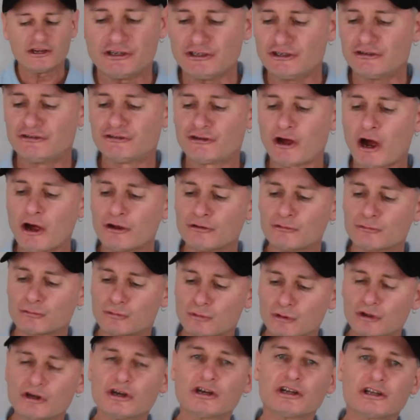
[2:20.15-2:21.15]
you don't
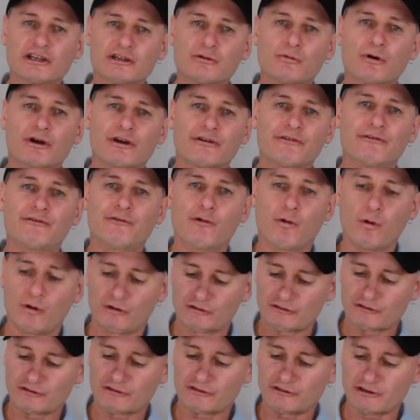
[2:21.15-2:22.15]
really want to
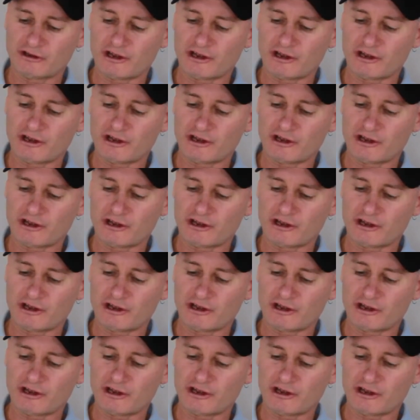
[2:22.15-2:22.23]
force